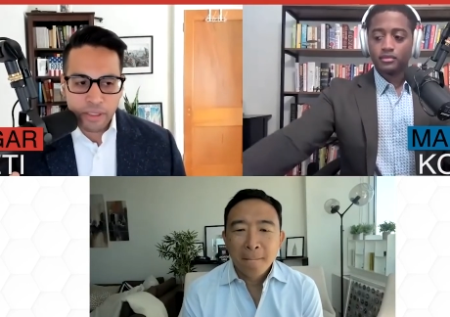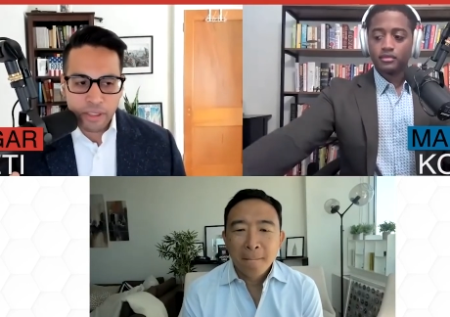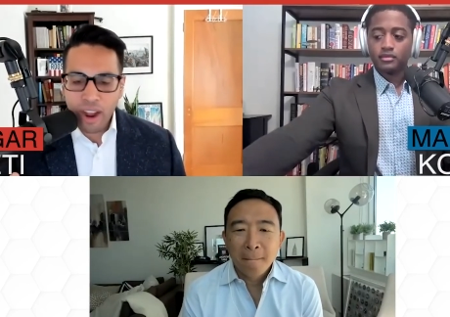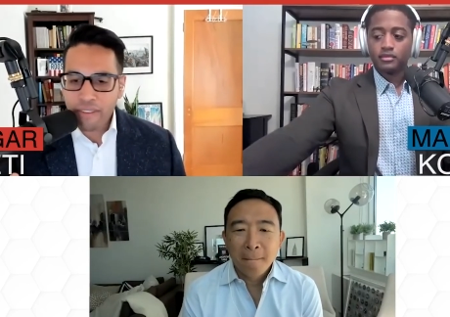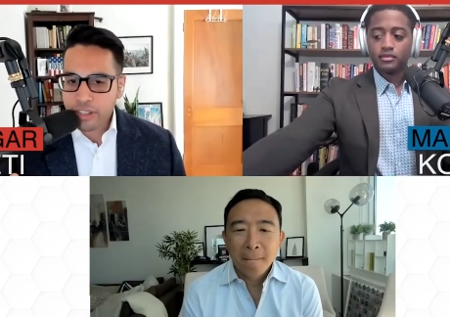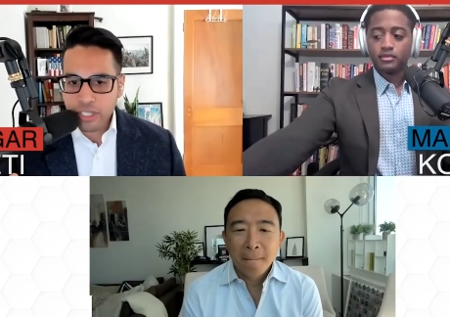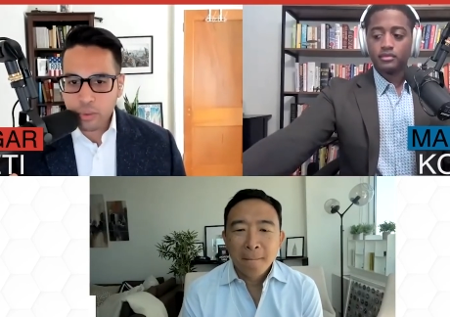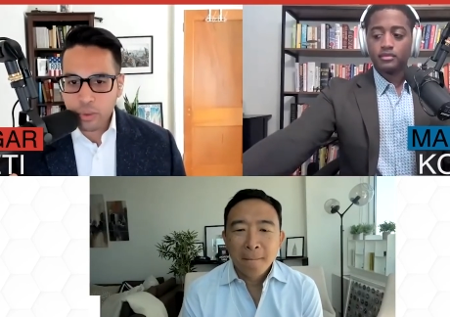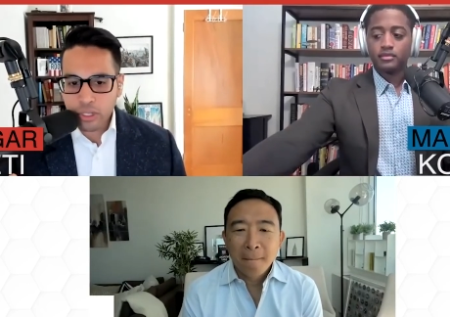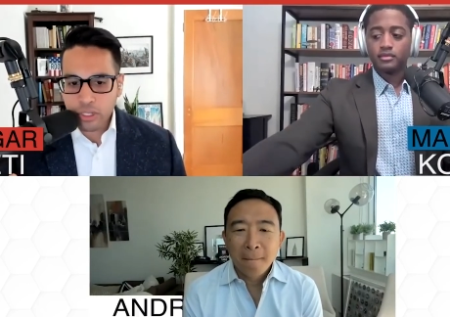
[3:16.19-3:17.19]
Speaker 1: There obviously
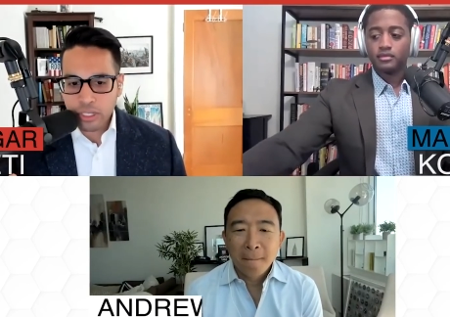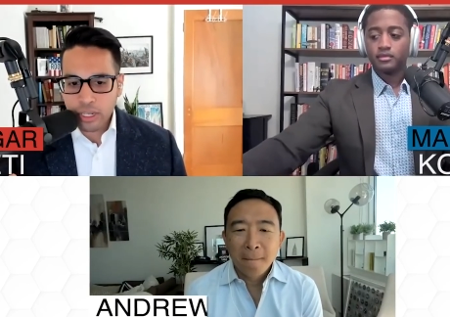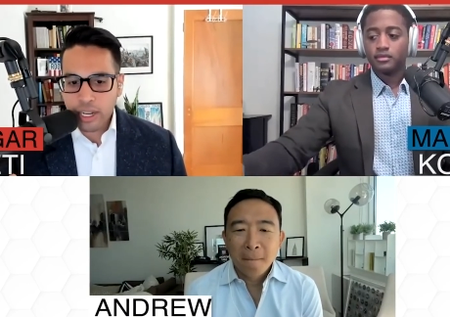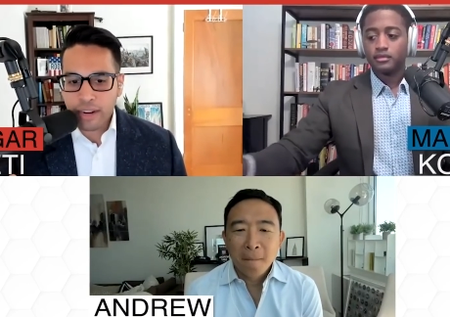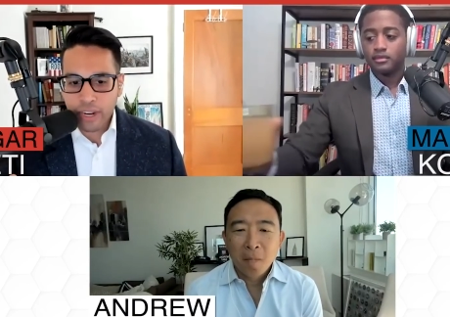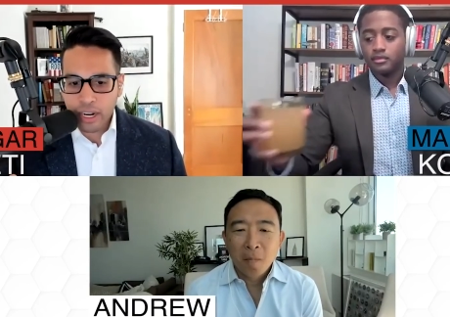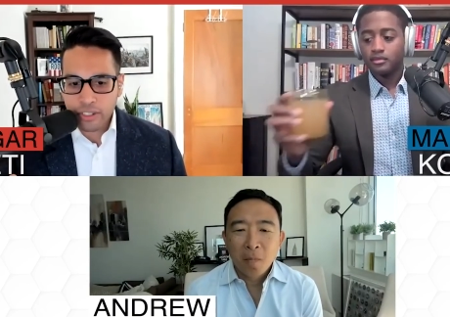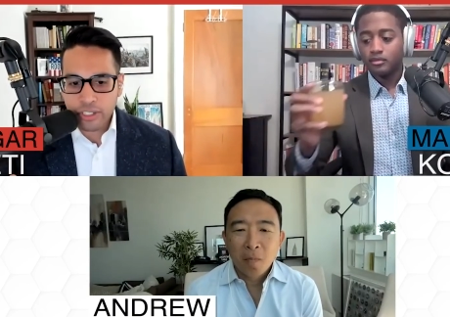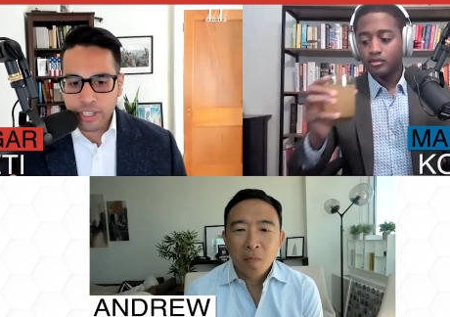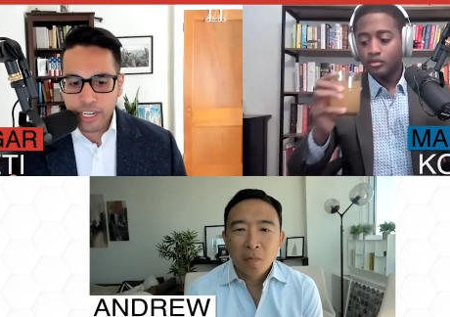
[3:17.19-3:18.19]
was a lot of
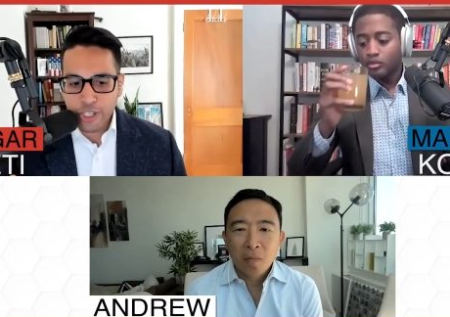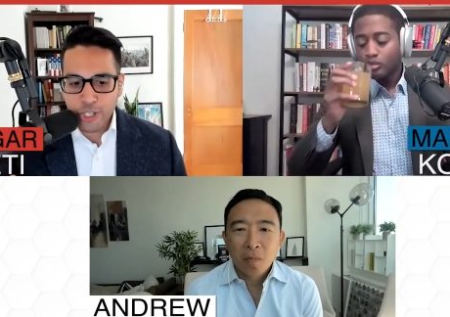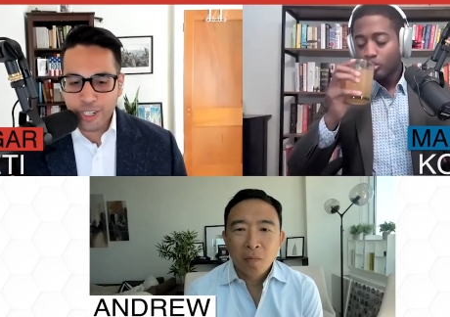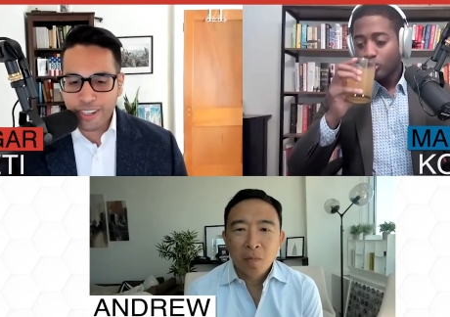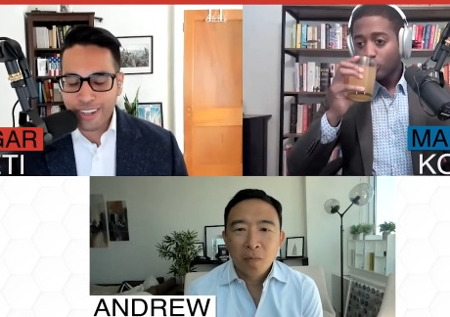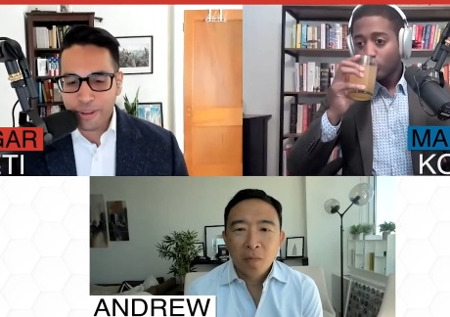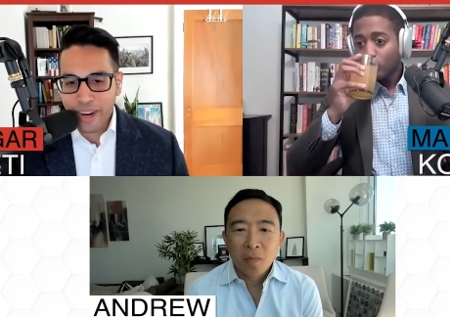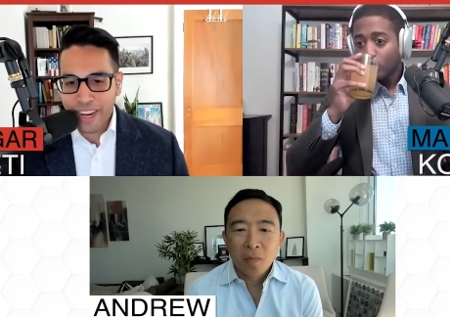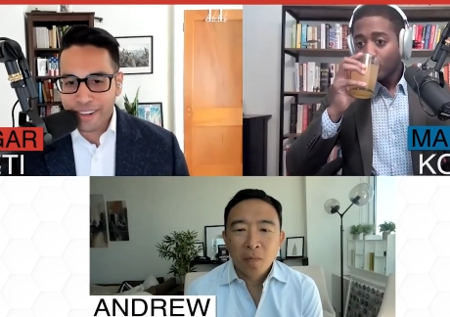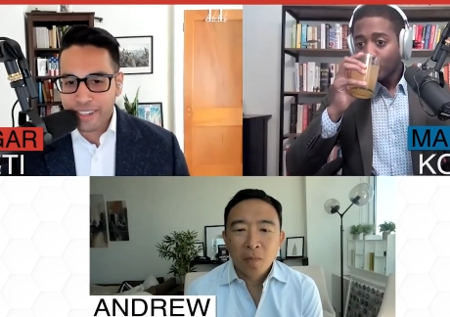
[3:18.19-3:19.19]
consternation
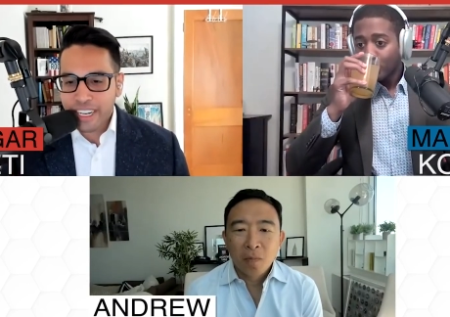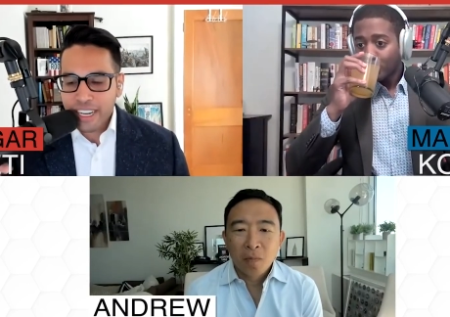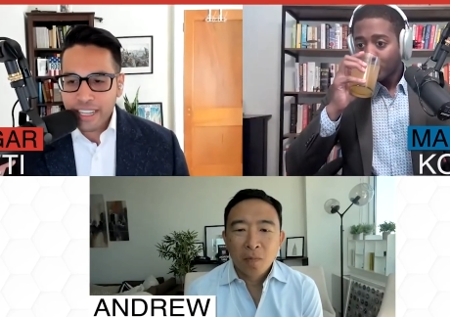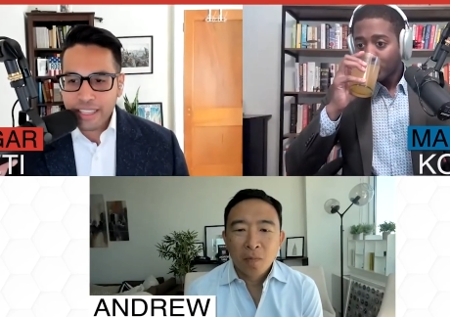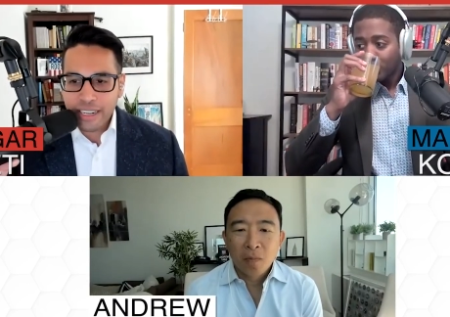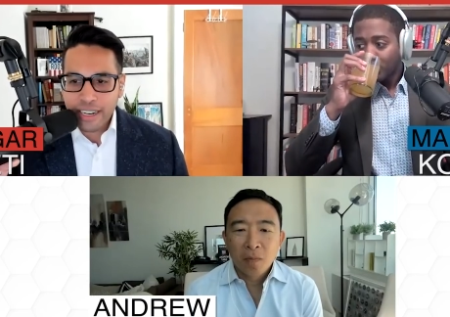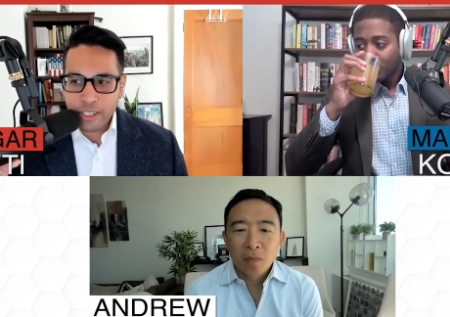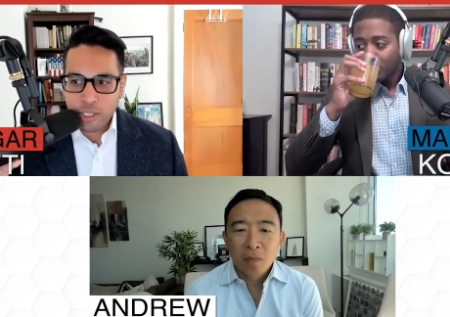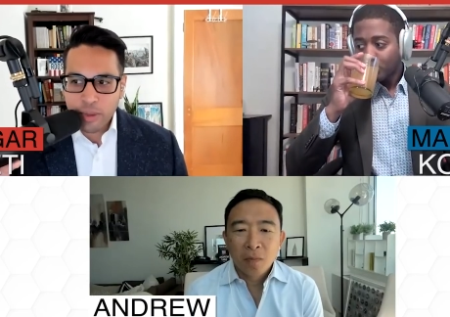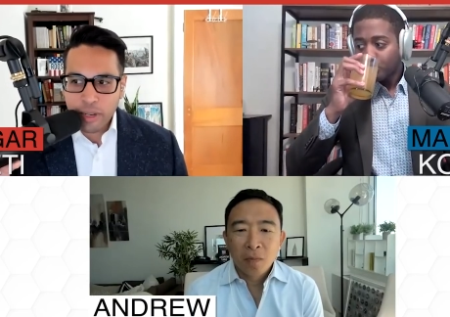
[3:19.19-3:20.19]
around the
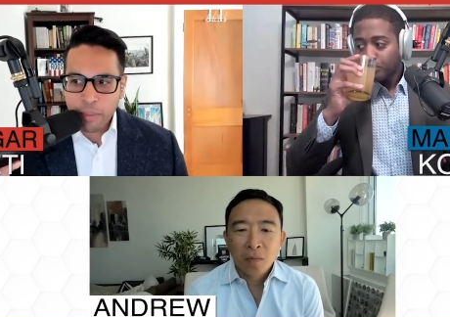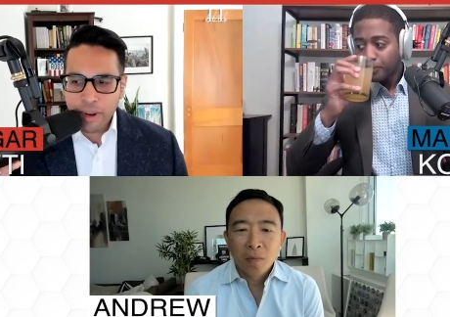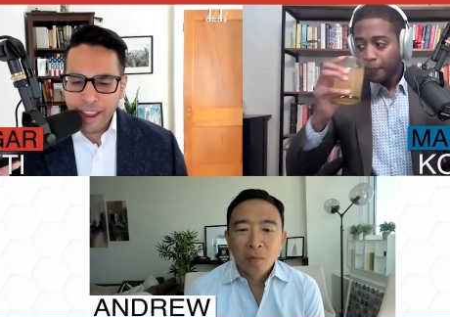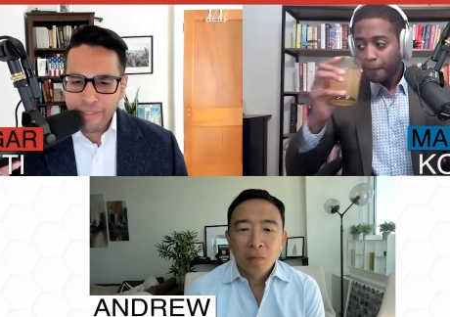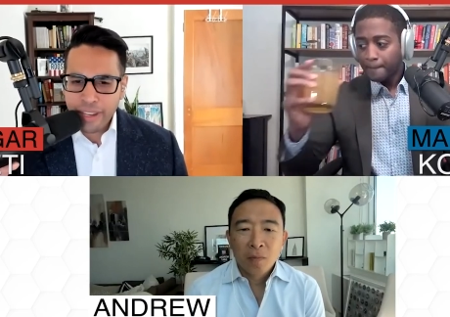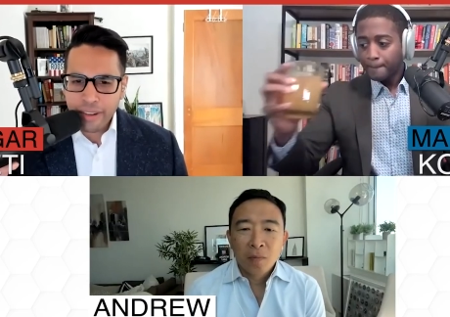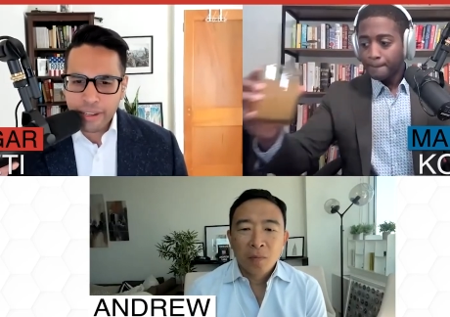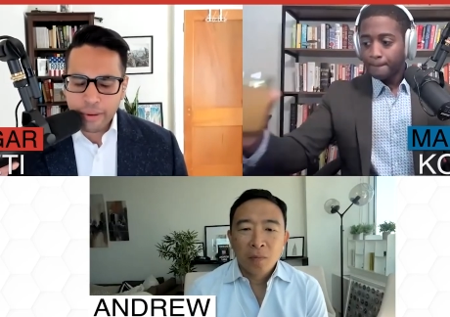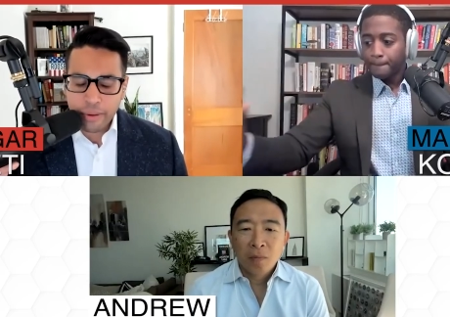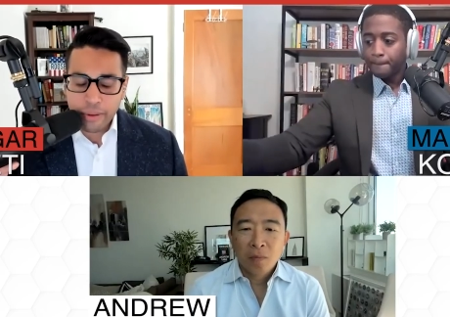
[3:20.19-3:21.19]
announcement, but having,
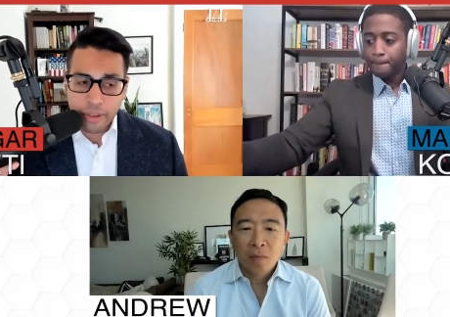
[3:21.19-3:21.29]
you know,